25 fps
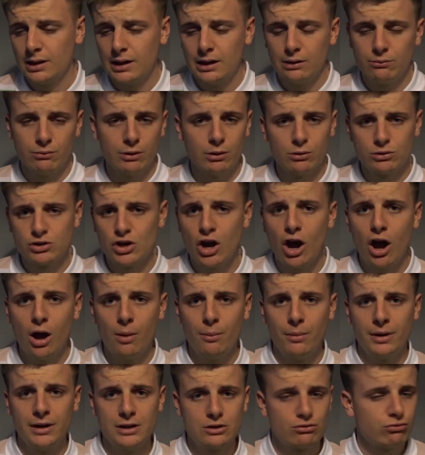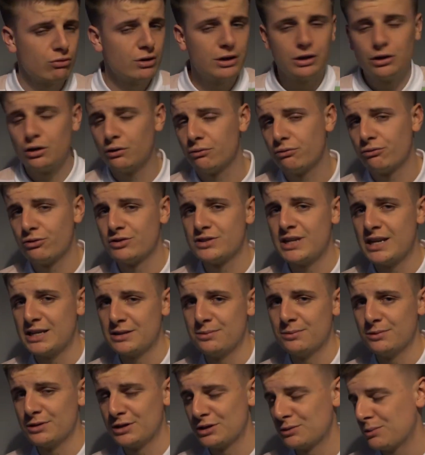real time, and it's really good for
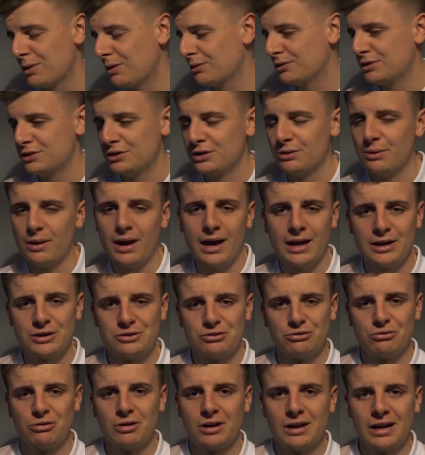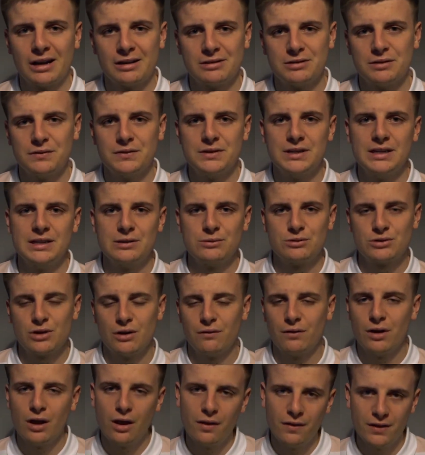assessments as well to do extracurricular activities, which I've
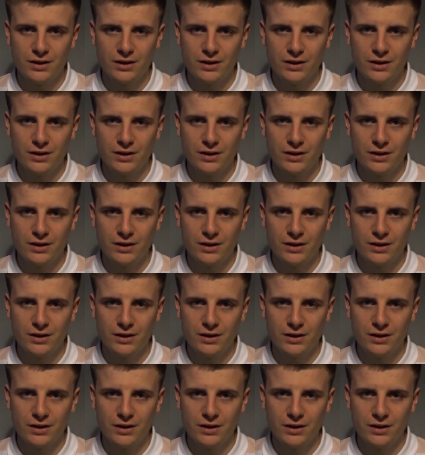learnt